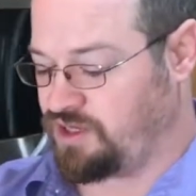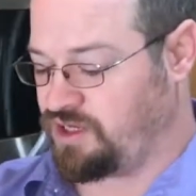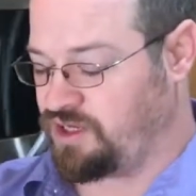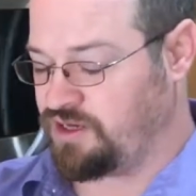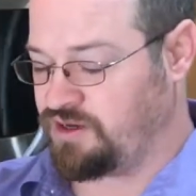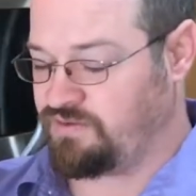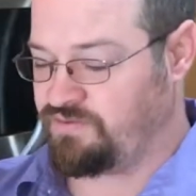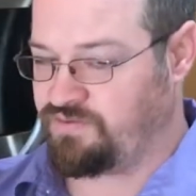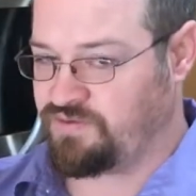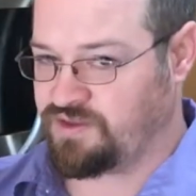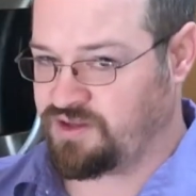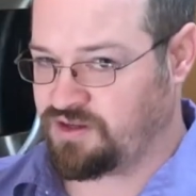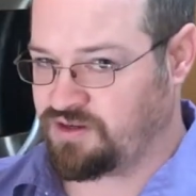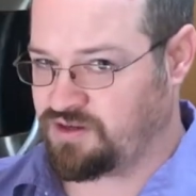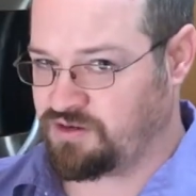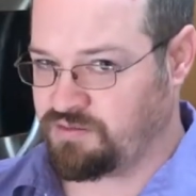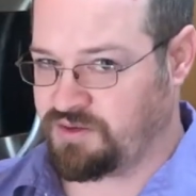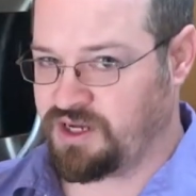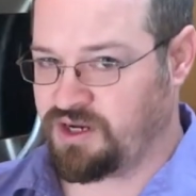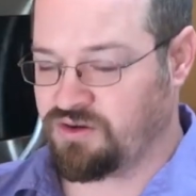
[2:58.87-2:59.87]
if the
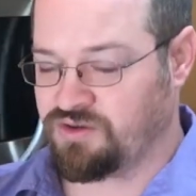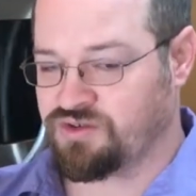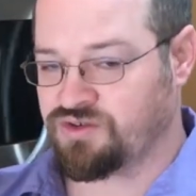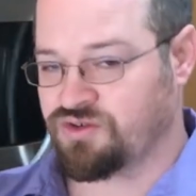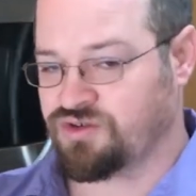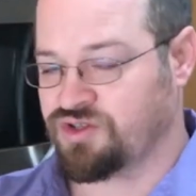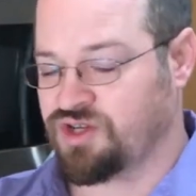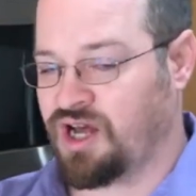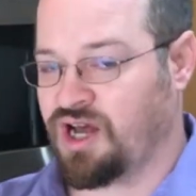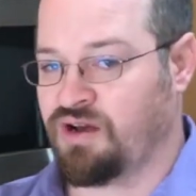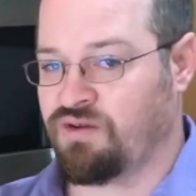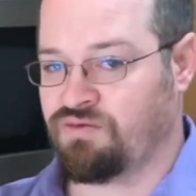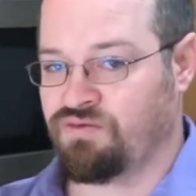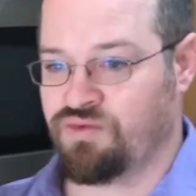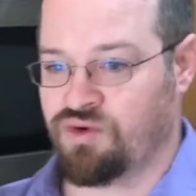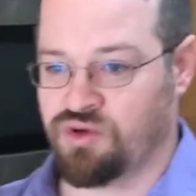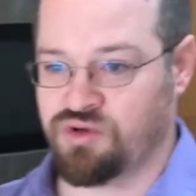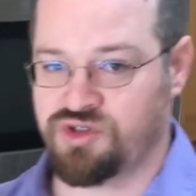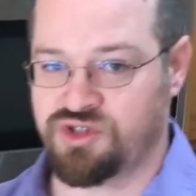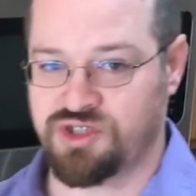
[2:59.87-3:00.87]
tomatoes are not
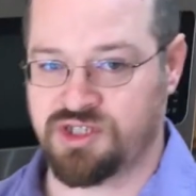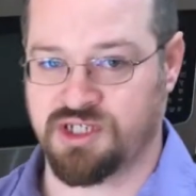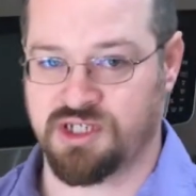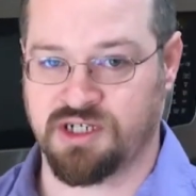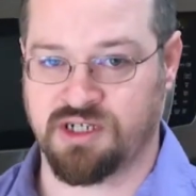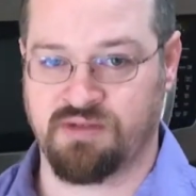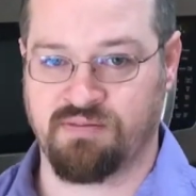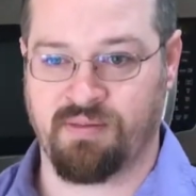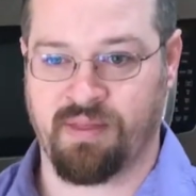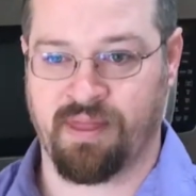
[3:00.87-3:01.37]
roasted,